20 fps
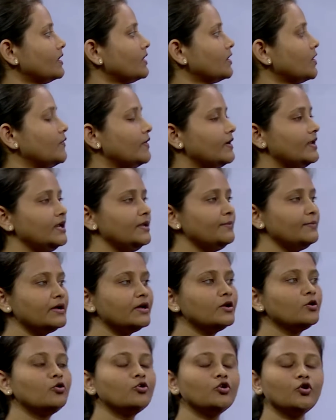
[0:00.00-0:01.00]
Quickly make
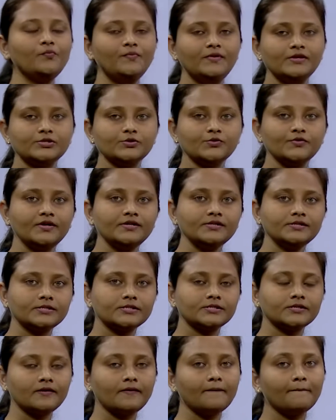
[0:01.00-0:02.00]
a note of this,
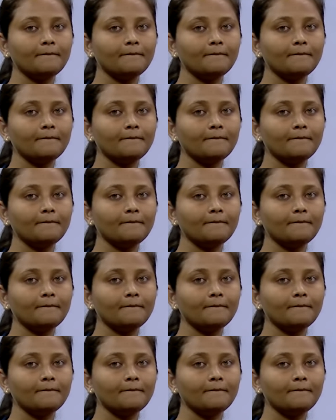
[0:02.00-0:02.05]
students.